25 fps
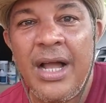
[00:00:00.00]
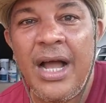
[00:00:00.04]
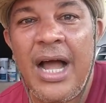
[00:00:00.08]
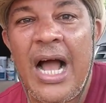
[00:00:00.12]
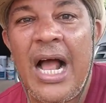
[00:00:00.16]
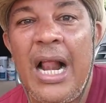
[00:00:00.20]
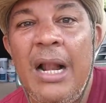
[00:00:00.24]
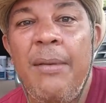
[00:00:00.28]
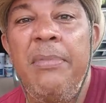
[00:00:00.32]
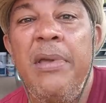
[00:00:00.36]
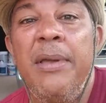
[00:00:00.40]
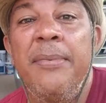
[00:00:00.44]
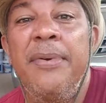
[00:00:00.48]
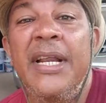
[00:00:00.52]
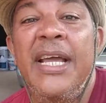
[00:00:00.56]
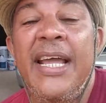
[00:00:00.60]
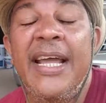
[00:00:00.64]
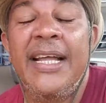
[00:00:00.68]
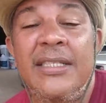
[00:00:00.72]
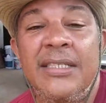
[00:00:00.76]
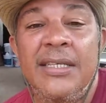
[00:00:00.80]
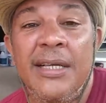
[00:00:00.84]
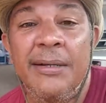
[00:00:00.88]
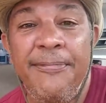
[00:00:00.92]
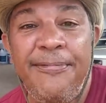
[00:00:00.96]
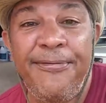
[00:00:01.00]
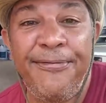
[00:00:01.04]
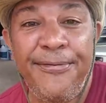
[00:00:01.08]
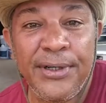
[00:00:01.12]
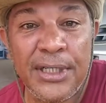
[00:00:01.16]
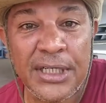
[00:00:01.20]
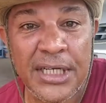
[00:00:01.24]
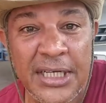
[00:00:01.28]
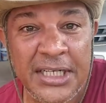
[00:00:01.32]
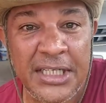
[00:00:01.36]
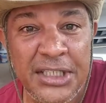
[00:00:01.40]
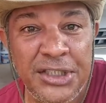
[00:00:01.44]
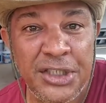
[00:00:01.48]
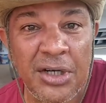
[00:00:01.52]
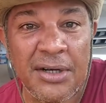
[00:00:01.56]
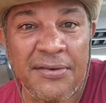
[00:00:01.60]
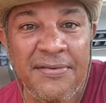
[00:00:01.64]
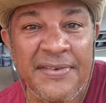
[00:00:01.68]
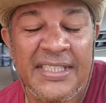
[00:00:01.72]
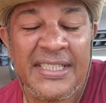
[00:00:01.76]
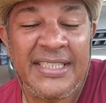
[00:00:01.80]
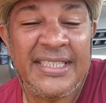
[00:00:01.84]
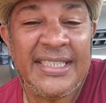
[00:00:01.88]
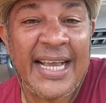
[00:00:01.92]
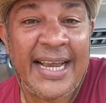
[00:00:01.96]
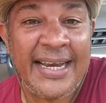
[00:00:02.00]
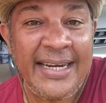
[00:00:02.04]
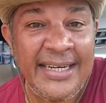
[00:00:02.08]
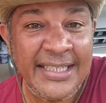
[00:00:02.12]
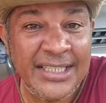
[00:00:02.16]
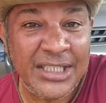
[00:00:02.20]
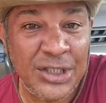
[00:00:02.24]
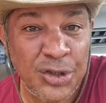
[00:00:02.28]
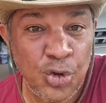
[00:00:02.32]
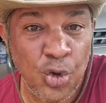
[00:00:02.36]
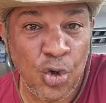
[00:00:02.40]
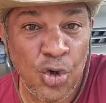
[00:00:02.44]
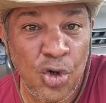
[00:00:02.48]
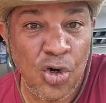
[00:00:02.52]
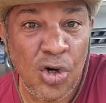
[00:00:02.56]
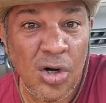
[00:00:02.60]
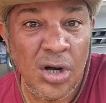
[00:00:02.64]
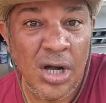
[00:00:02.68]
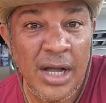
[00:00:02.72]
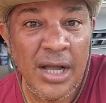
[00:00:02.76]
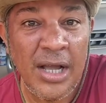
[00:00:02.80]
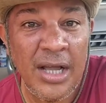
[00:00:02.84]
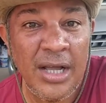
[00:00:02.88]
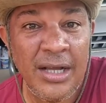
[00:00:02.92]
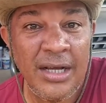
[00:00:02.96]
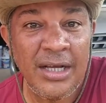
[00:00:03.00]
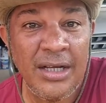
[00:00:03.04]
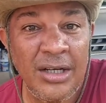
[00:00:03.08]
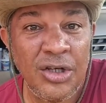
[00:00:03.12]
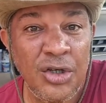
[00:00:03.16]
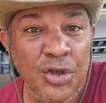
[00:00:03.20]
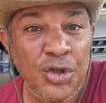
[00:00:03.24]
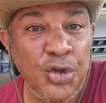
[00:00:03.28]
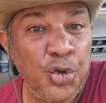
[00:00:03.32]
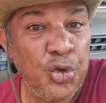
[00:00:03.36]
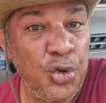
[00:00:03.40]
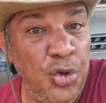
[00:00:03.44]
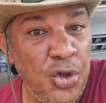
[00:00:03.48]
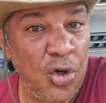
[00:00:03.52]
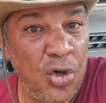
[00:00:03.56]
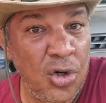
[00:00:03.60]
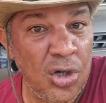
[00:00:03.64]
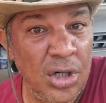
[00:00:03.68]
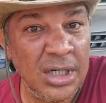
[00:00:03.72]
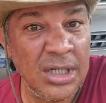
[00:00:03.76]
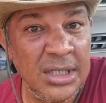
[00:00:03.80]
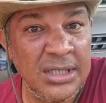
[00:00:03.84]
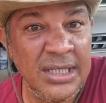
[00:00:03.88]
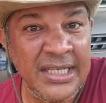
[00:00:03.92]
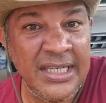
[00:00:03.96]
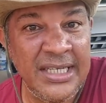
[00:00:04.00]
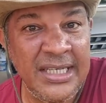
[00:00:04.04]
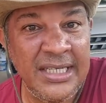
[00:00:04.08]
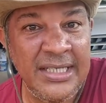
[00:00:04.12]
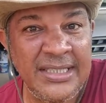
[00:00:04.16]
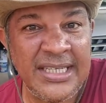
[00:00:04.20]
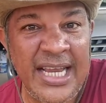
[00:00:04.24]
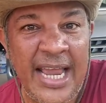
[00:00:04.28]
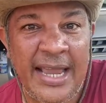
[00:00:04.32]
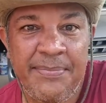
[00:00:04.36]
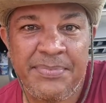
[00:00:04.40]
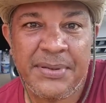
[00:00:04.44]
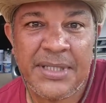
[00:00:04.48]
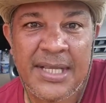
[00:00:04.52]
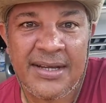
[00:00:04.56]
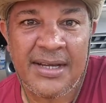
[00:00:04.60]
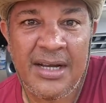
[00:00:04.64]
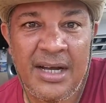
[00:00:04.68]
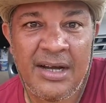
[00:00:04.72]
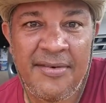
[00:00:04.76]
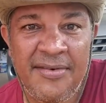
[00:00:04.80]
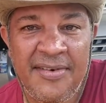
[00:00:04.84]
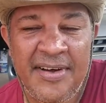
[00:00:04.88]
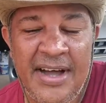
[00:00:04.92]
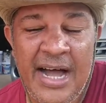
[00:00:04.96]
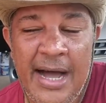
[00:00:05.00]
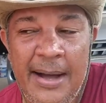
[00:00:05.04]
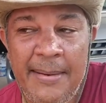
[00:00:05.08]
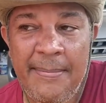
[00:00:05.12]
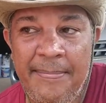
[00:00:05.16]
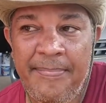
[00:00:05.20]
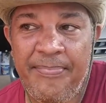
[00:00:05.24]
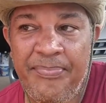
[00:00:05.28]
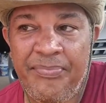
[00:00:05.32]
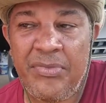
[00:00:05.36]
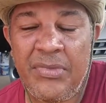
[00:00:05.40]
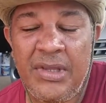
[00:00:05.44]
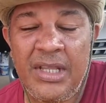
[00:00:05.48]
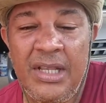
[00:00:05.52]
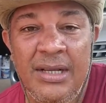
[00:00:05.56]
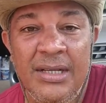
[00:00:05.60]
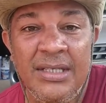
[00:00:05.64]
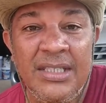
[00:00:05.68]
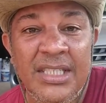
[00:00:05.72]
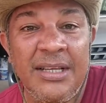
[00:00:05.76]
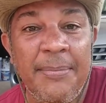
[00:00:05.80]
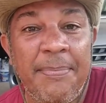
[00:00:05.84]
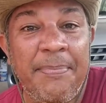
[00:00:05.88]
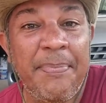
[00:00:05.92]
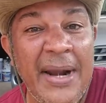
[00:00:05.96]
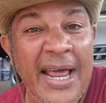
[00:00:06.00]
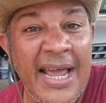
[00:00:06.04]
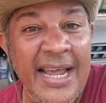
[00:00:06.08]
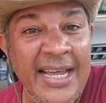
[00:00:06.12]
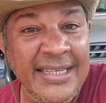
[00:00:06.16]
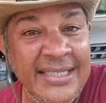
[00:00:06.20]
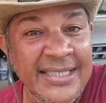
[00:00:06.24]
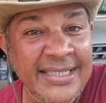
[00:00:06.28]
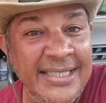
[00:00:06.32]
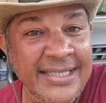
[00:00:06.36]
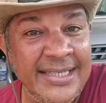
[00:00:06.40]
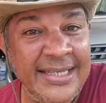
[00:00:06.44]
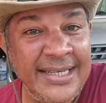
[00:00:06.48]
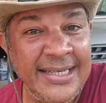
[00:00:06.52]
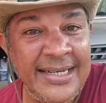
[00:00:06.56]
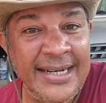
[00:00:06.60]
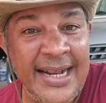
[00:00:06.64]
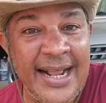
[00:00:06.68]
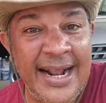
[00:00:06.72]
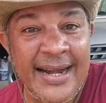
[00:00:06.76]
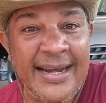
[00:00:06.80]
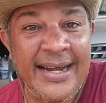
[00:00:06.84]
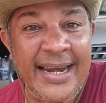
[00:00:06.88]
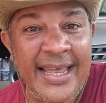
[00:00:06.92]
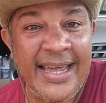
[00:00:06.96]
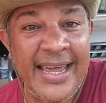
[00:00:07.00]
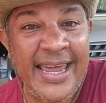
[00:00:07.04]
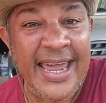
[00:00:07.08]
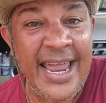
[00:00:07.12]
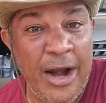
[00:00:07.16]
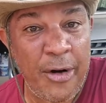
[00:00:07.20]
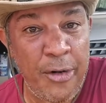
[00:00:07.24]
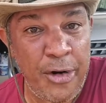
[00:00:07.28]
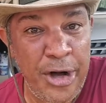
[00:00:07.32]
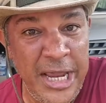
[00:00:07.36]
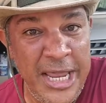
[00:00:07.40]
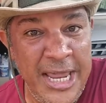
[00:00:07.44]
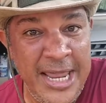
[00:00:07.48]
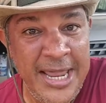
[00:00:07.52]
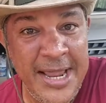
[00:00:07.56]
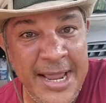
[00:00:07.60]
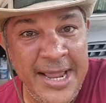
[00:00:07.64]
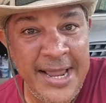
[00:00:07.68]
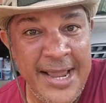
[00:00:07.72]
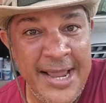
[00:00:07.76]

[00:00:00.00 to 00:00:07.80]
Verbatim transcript: I'll be able to get some footage of inside the store, show you all the types of um, supplies that they carry